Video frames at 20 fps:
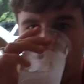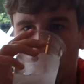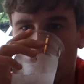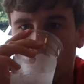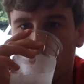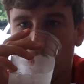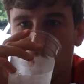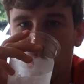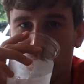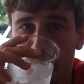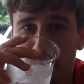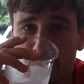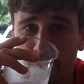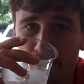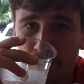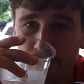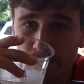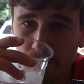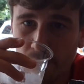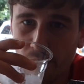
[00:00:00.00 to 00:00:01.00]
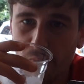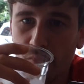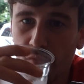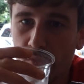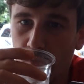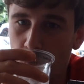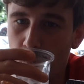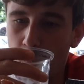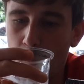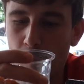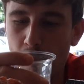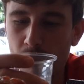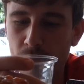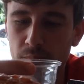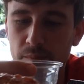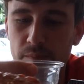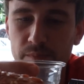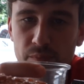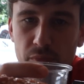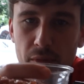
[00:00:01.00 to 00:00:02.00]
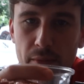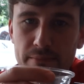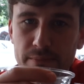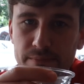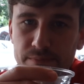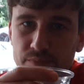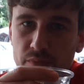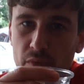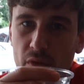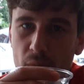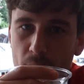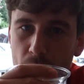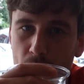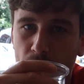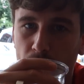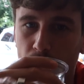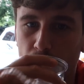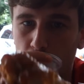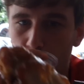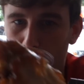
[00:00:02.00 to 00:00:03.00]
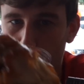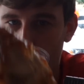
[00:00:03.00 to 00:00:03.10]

you guys said we have to come to kimchi and